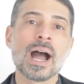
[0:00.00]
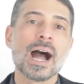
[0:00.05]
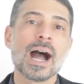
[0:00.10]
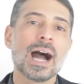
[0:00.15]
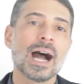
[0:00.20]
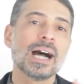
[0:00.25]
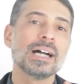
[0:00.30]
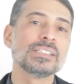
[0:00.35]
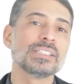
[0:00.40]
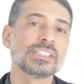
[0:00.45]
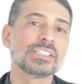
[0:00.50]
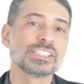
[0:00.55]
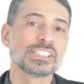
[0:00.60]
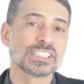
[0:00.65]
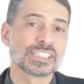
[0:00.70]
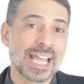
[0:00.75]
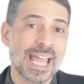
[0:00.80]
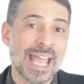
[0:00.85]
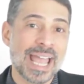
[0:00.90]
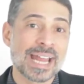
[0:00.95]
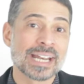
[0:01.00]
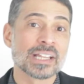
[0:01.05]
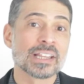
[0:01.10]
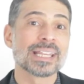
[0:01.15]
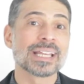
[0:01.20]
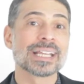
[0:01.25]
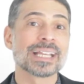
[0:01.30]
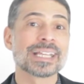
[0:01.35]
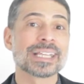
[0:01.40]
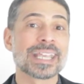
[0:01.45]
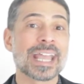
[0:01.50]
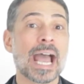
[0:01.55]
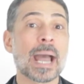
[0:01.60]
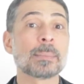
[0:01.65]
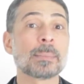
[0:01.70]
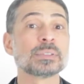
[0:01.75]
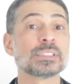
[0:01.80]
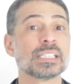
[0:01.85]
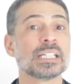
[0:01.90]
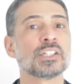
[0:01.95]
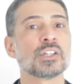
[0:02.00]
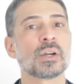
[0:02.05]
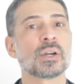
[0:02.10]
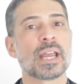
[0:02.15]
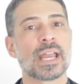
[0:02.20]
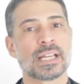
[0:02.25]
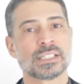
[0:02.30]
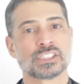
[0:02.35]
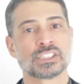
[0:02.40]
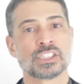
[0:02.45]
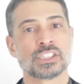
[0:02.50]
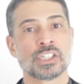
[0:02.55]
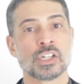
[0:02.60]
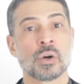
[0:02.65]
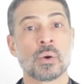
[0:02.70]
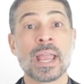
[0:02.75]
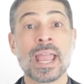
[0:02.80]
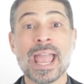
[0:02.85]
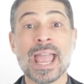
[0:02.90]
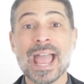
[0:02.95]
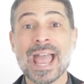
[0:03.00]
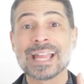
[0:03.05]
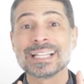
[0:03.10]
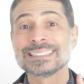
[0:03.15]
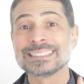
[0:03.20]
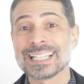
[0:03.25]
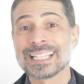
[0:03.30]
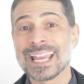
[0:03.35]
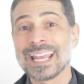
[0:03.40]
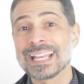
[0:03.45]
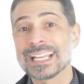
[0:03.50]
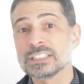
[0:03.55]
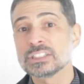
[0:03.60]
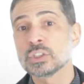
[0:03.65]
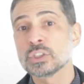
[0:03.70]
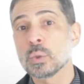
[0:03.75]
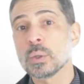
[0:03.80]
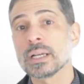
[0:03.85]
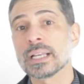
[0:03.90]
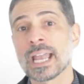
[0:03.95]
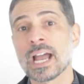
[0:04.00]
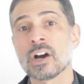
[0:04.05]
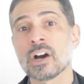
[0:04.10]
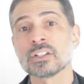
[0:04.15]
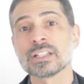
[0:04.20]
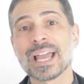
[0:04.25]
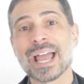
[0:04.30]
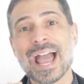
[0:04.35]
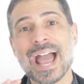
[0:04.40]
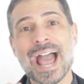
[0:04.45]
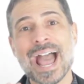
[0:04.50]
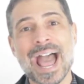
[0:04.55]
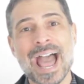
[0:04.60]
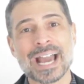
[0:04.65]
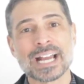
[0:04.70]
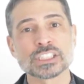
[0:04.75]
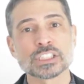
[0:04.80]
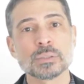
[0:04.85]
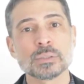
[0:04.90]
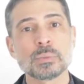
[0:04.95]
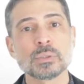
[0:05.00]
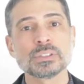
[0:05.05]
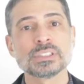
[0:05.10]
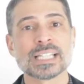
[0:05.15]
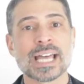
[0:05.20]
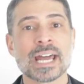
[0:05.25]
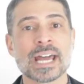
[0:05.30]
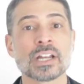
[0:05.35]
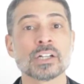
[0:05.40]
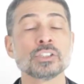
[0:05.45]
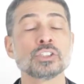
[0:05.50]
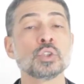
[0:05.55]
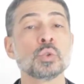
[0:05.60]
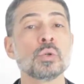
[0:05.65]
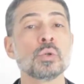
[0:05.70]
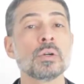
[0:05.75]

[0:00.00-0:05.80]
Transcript: Understand the gaps in your SEO and take into account actionable data to